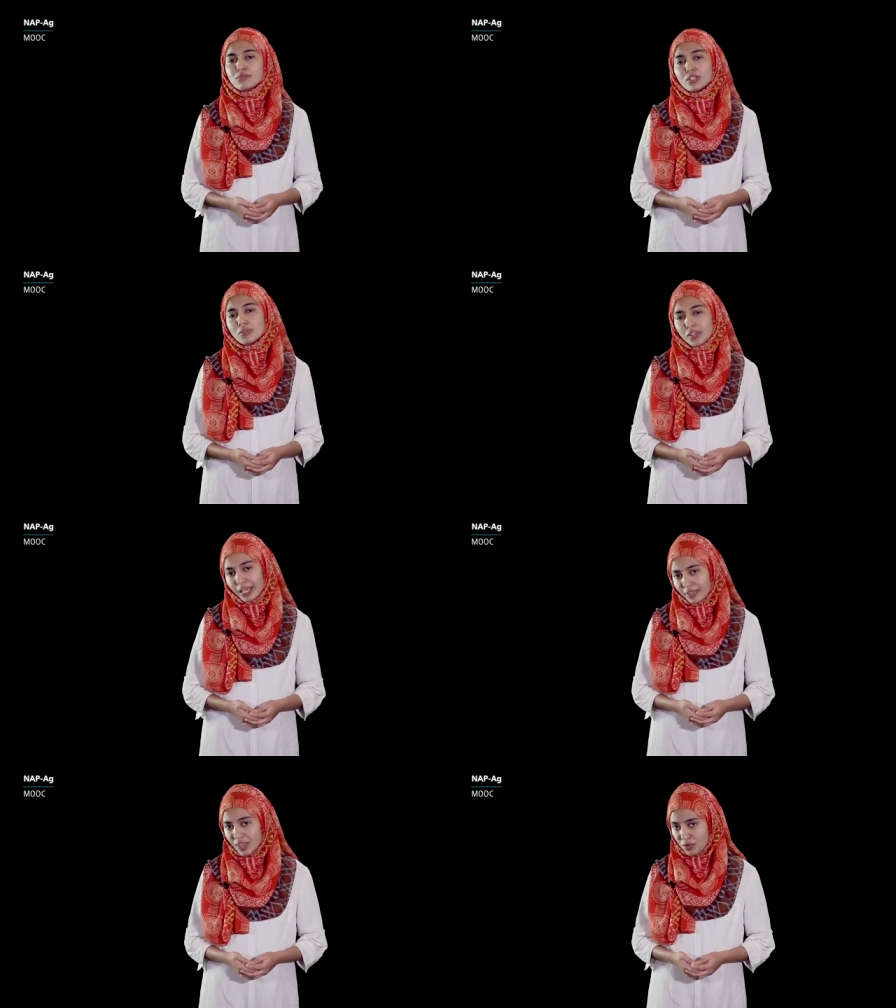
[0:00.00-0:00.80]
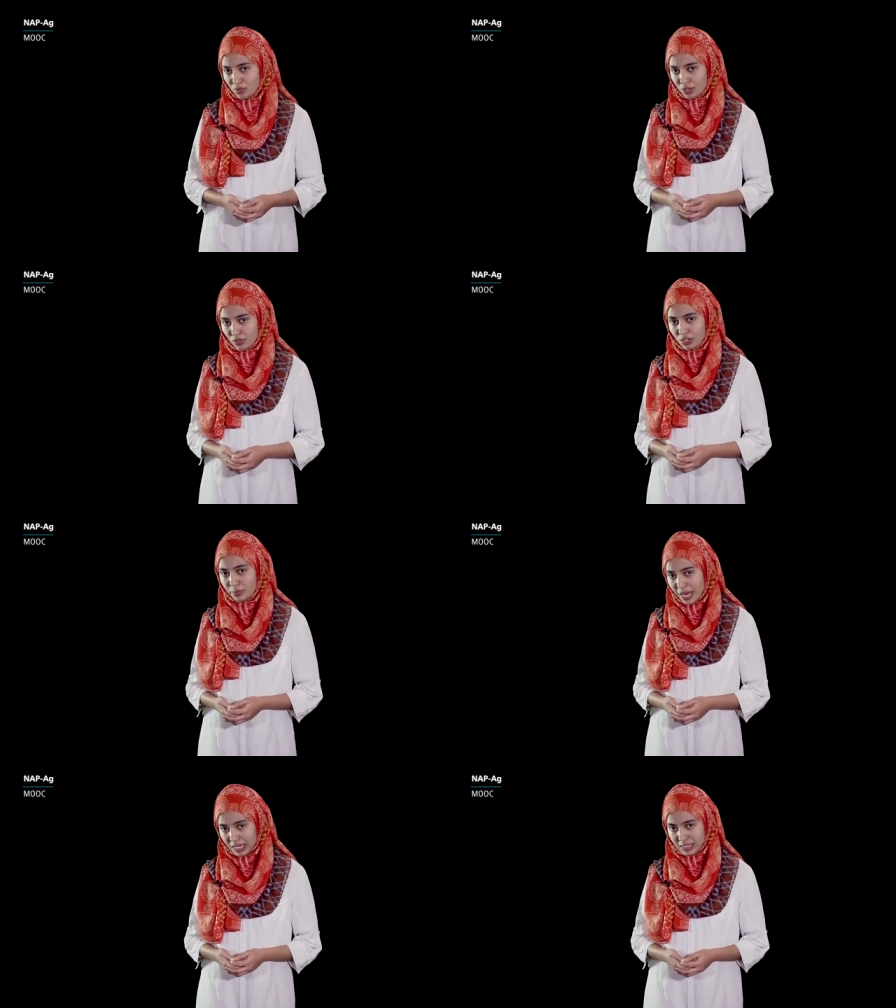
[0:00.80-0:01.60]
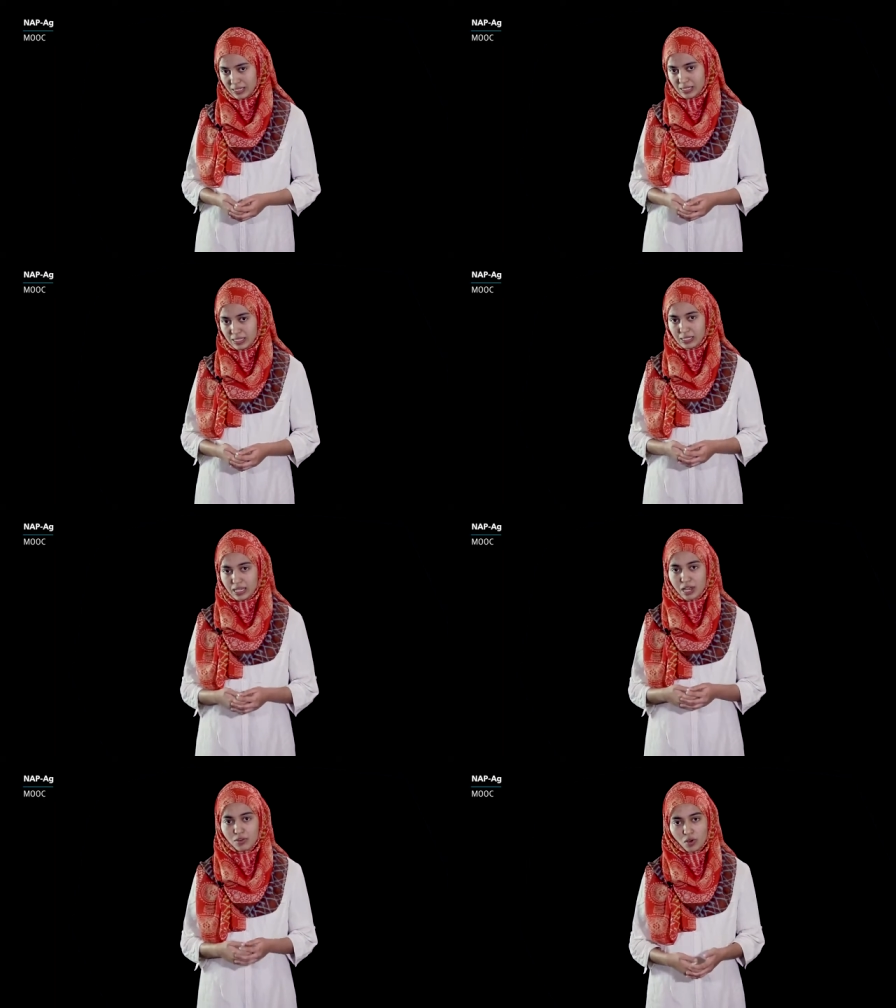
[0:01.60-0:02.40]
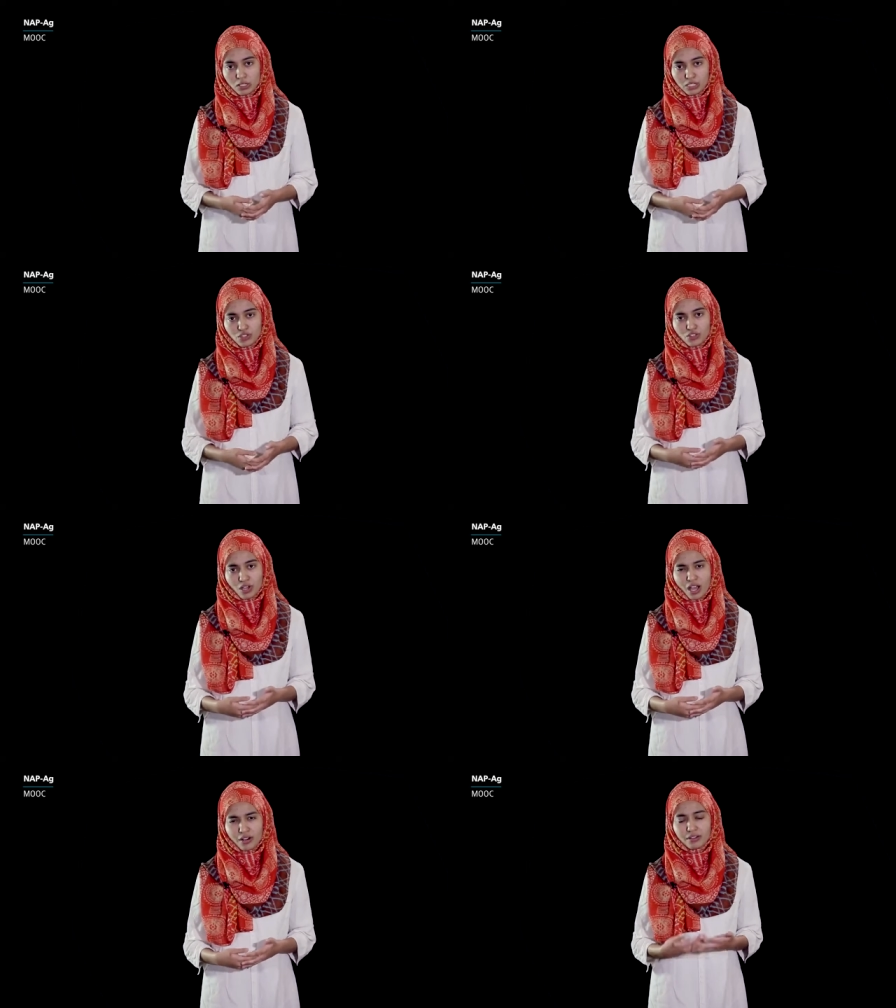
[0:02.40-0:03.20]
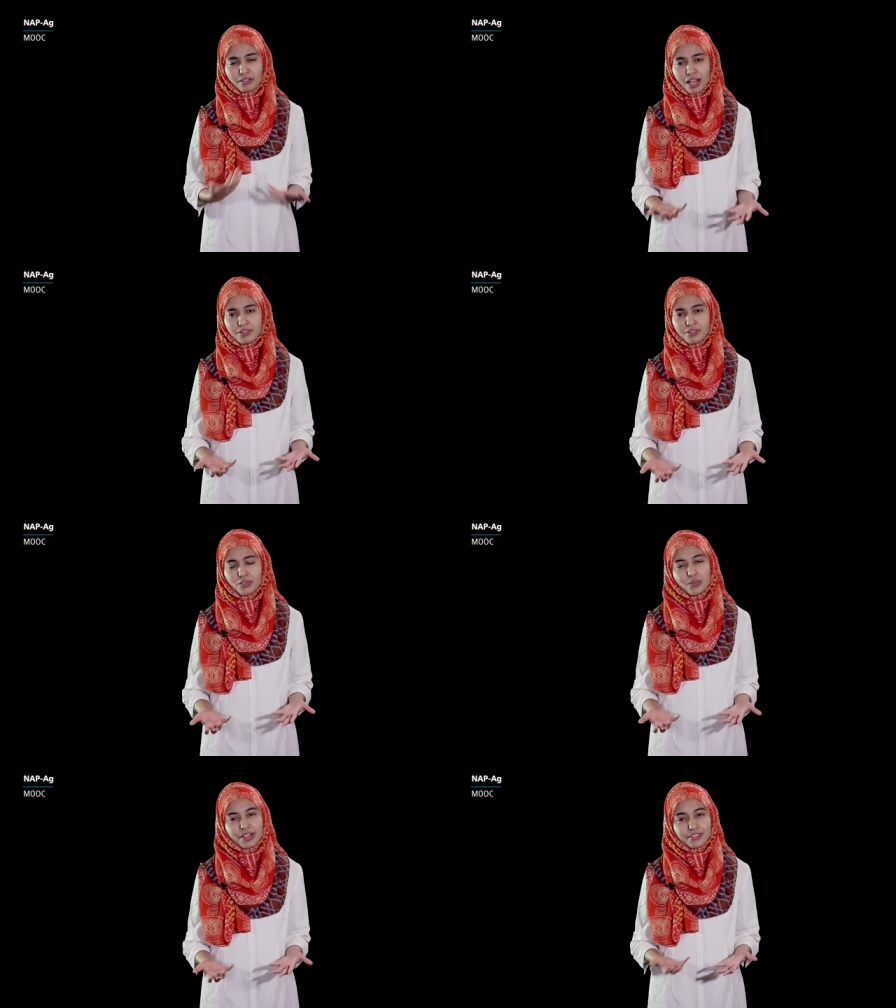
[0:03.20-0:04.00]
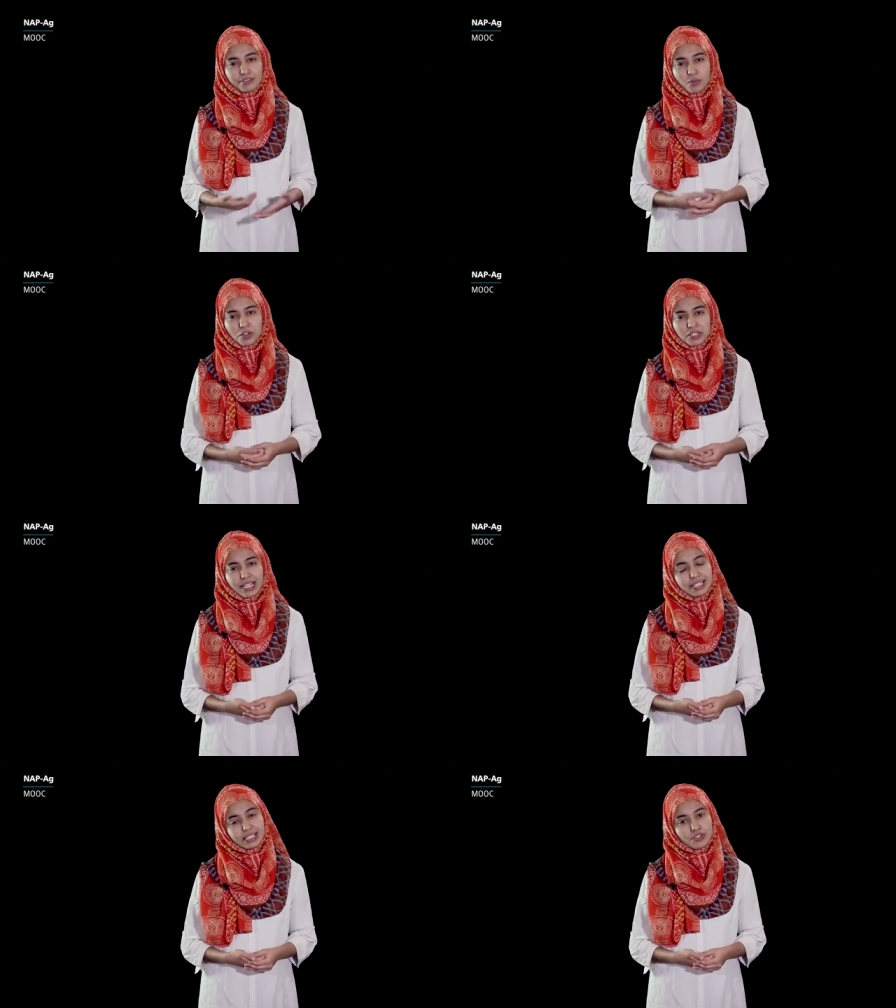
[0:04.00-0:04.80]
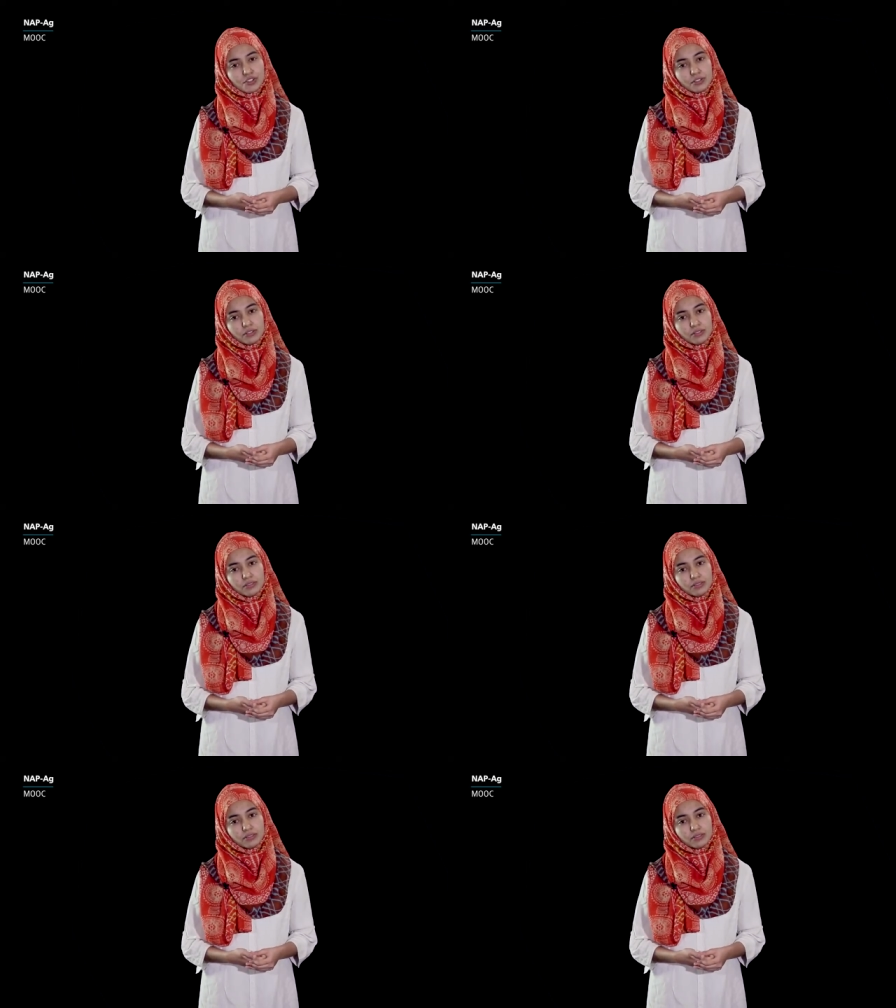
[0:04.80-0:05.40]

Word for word: Do you think that traditional practices and knowledge are under threat of modernization?